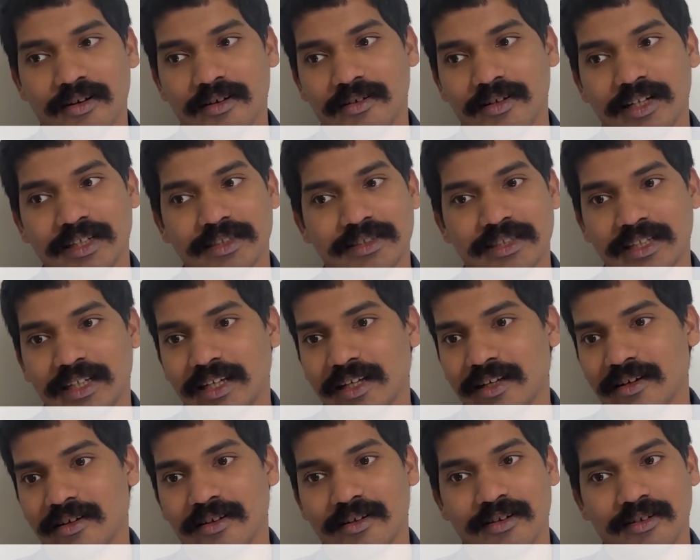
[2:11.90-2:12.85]
let's
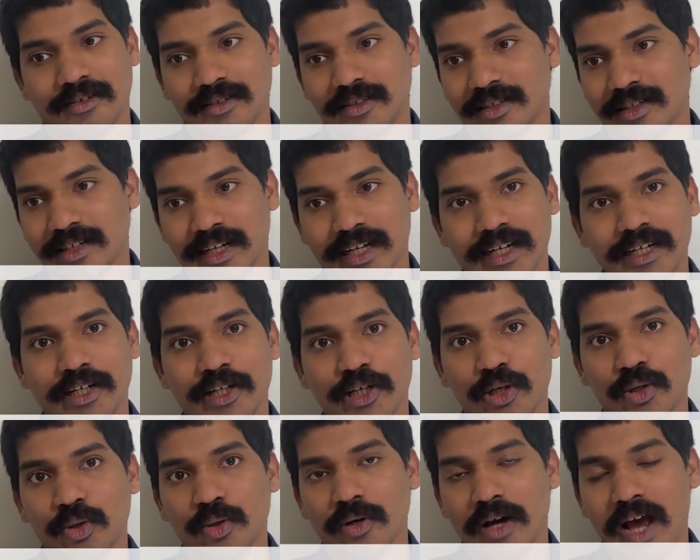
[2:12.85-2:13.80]
say the
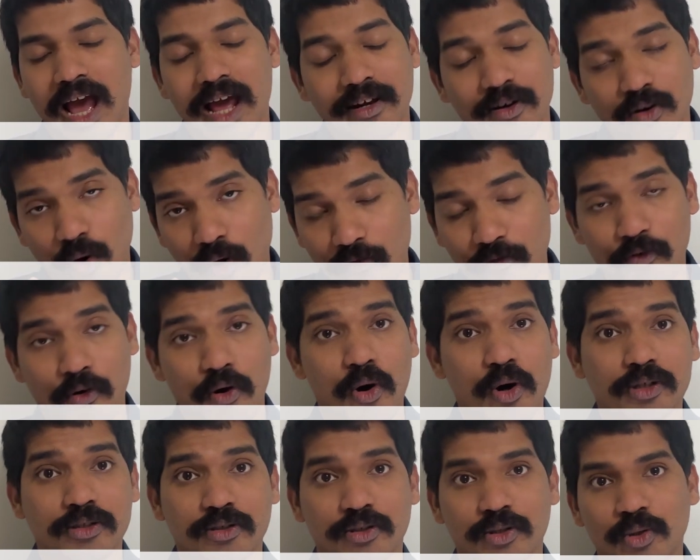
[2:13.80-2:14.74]
radio, and of
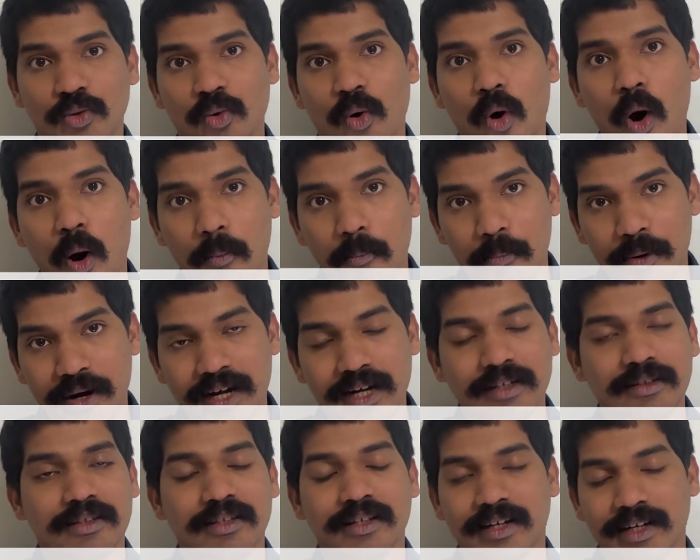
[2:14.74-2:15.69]
course to
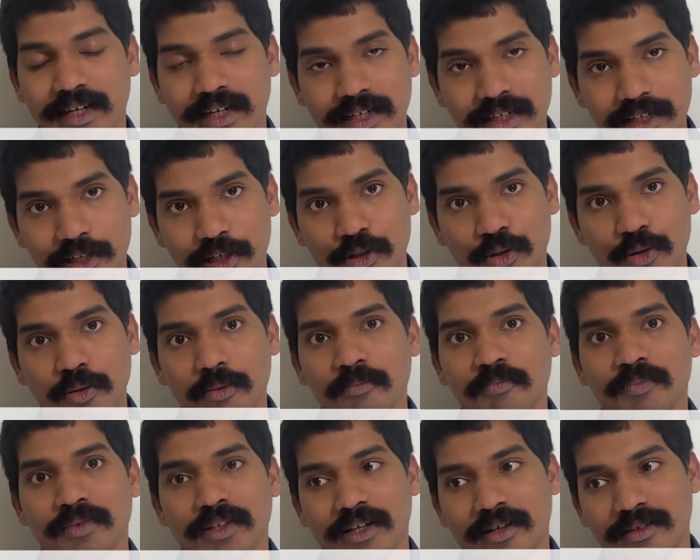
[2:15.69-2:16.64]
operate the radio
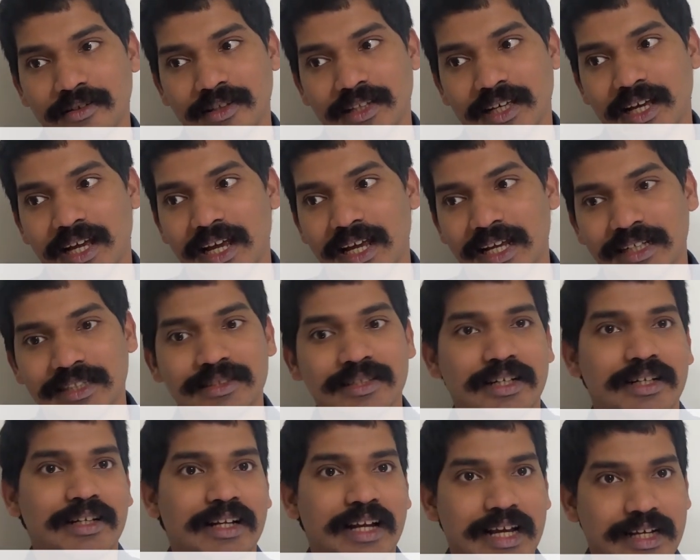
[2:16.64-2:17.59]
there is
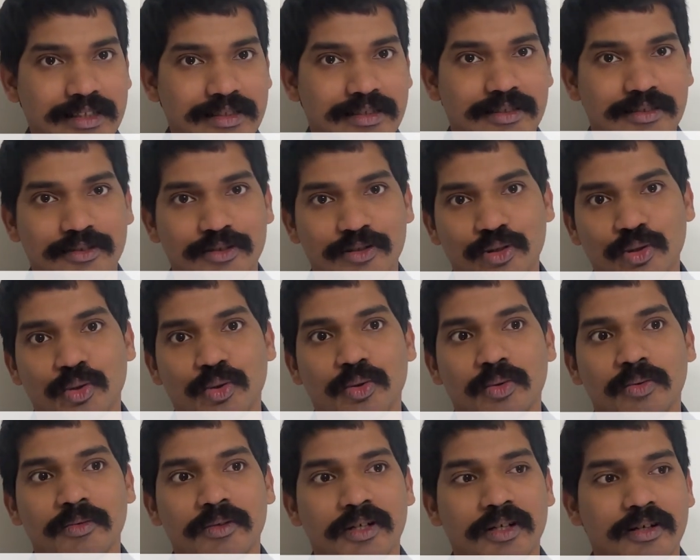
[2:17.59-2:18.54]
a license.
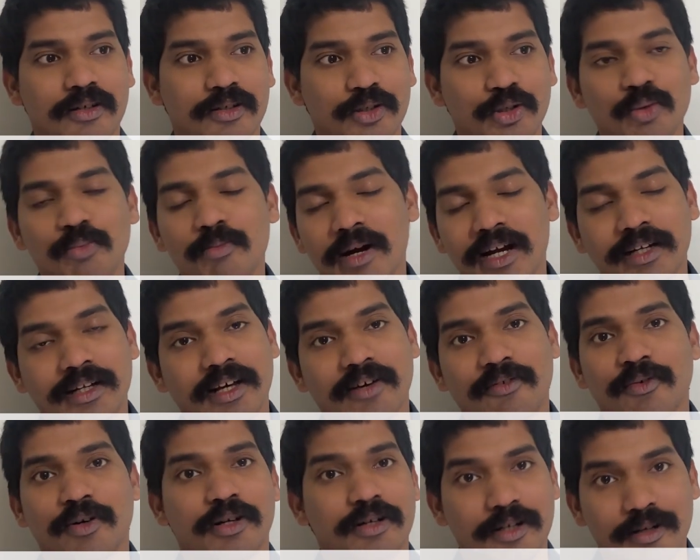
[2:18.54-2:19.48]
So you might
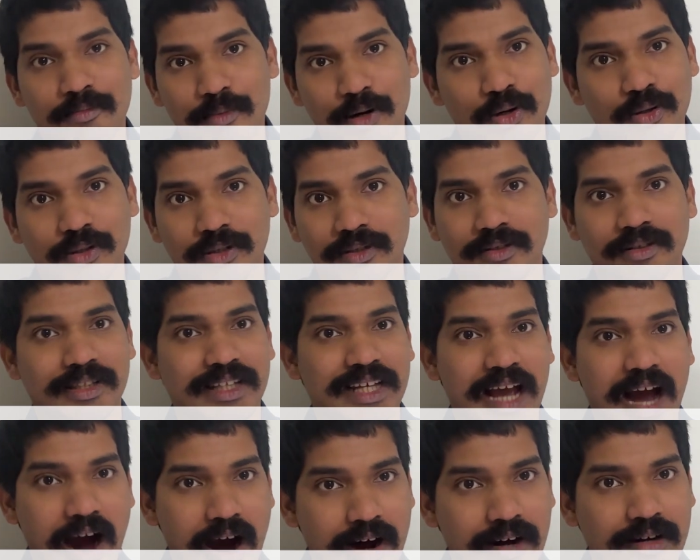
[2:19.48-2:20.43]
have heard about the
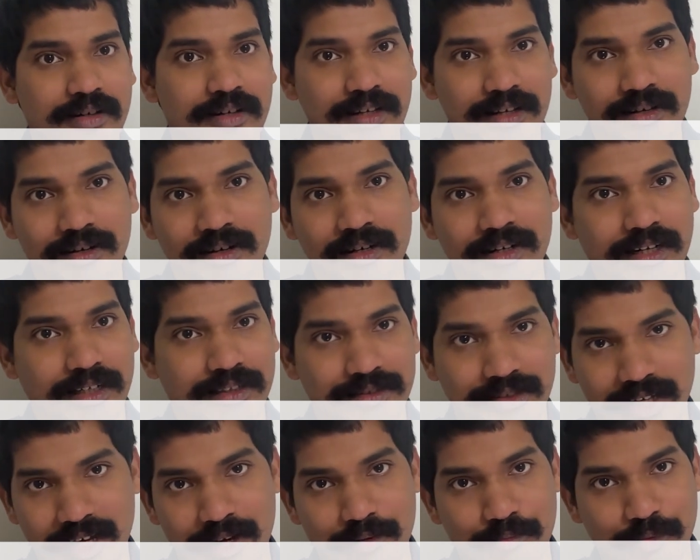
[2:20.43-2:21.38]
RTR
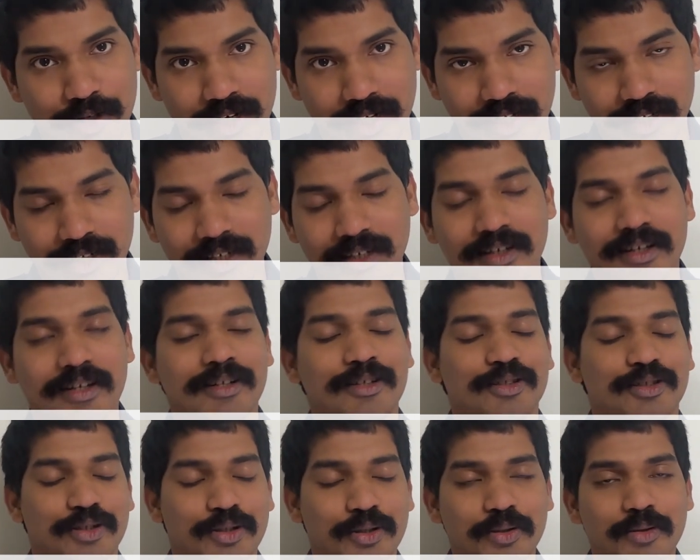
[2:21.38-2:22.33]
exam, right?
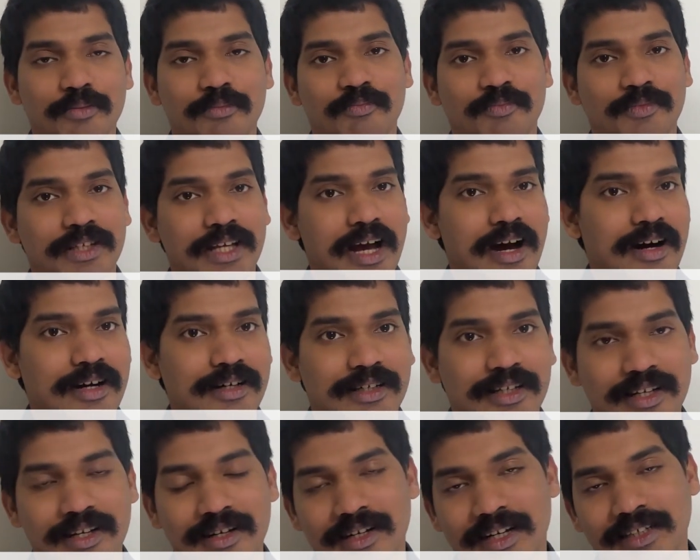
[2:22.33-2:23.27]
So the
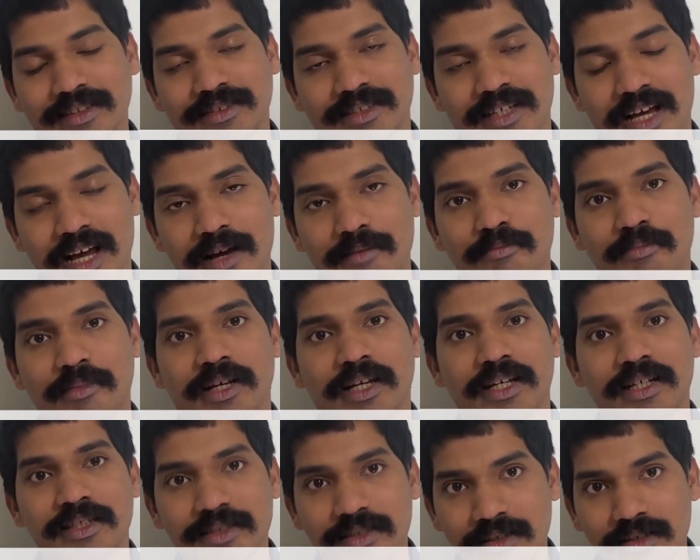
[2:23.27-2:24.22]
RTR exam
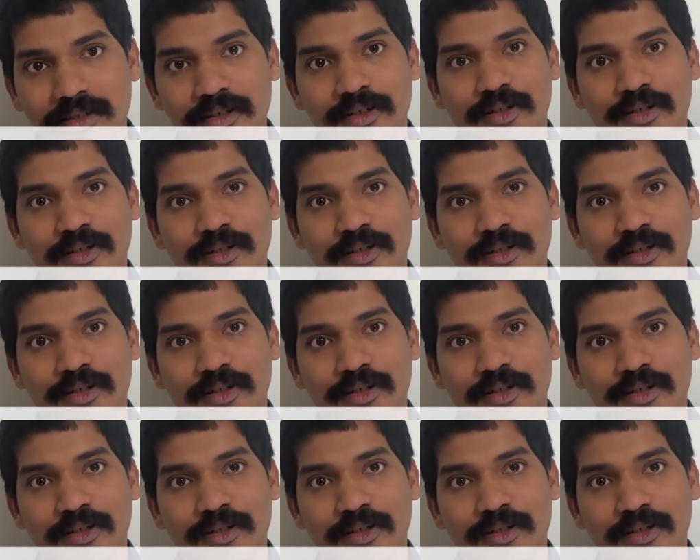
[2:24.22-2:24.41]
is